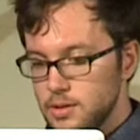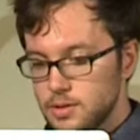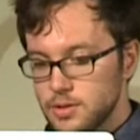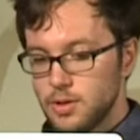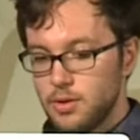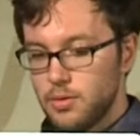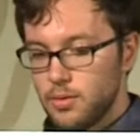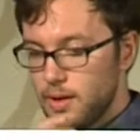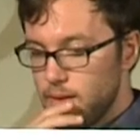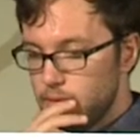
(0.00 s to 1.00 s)

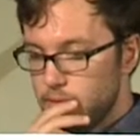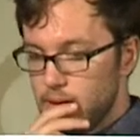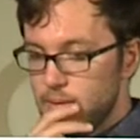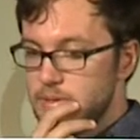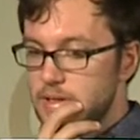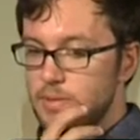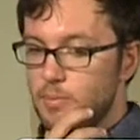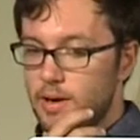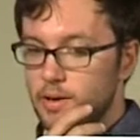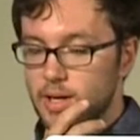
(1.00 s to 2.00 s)
So the MTD
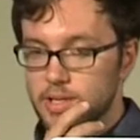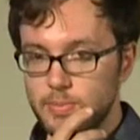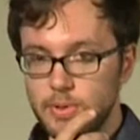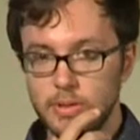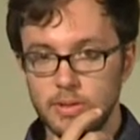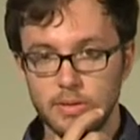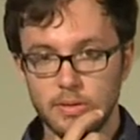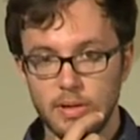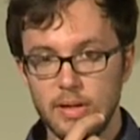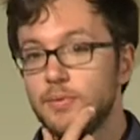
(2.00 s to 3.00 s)
model has been,
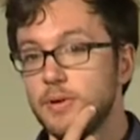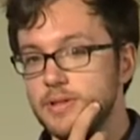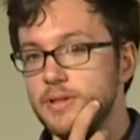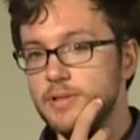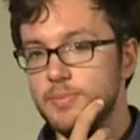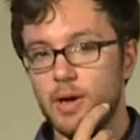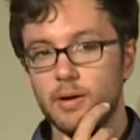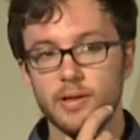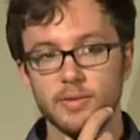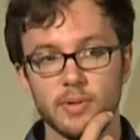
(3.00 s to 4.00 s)
inference in this
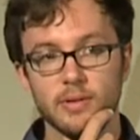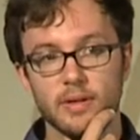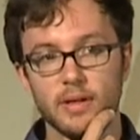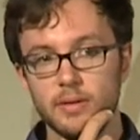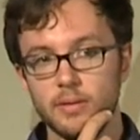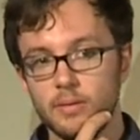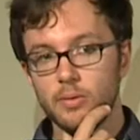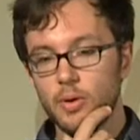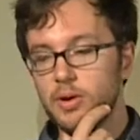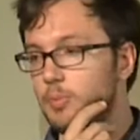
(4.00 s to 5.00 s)
model has been studied
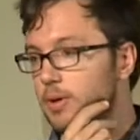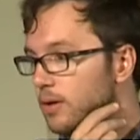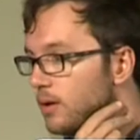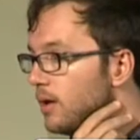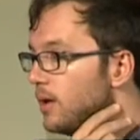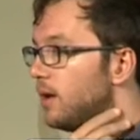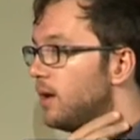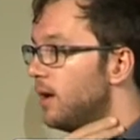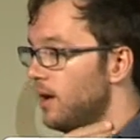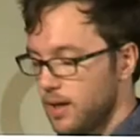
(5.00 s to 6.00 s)
quite a bit.
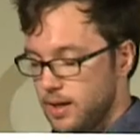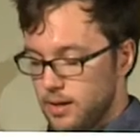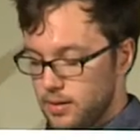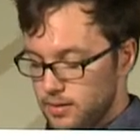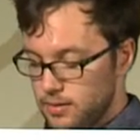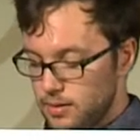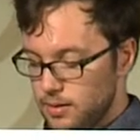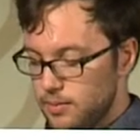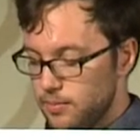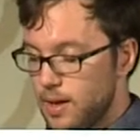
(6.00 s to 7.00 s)
And
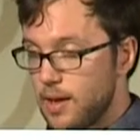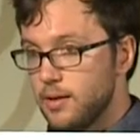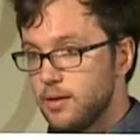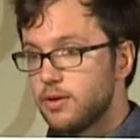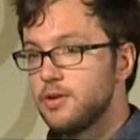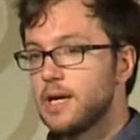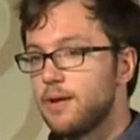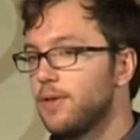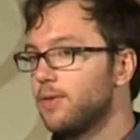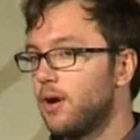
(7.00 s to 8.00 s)
um, it turns
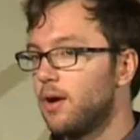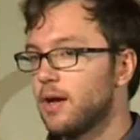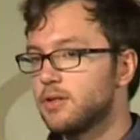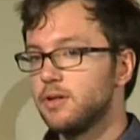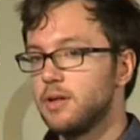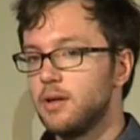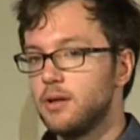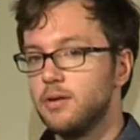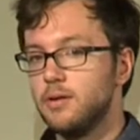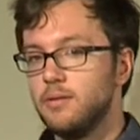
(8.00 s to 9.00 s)
out that there aren't actually any
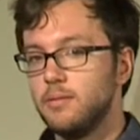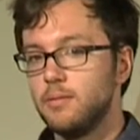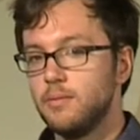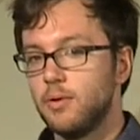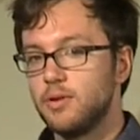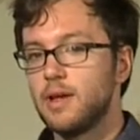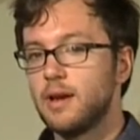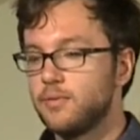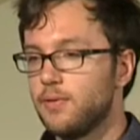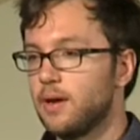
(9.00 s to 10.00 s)
good or
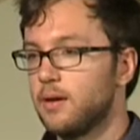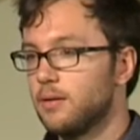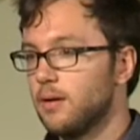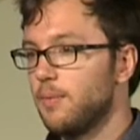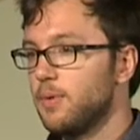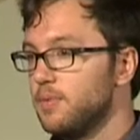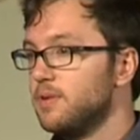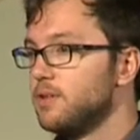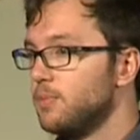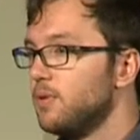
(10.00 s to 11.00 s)
satisfying
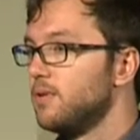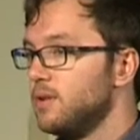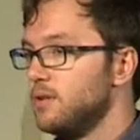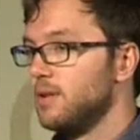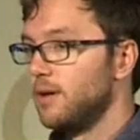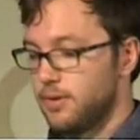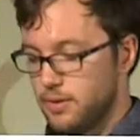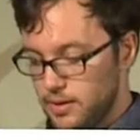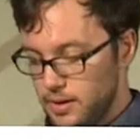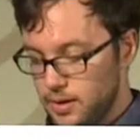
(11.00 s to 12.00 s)
optimization procedures out
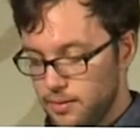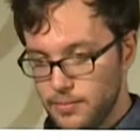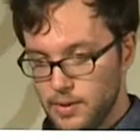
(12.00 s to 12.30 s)
there right now.